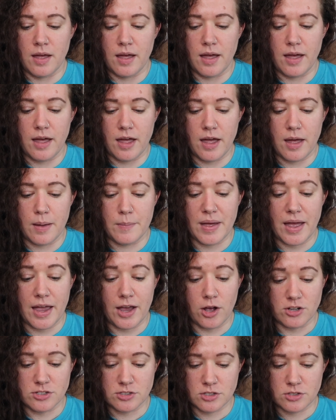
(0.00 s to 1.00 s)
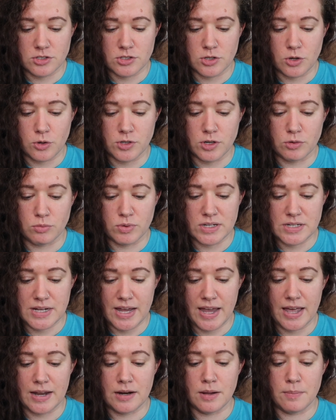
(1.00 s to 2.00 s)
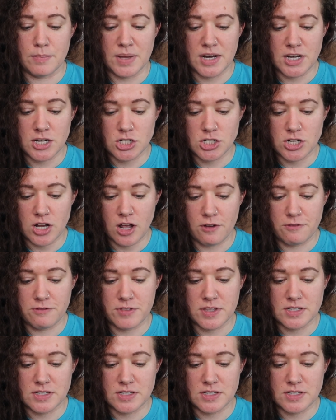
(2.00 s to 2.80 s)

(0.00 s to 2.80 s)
And I also sold a rattan mini shelf.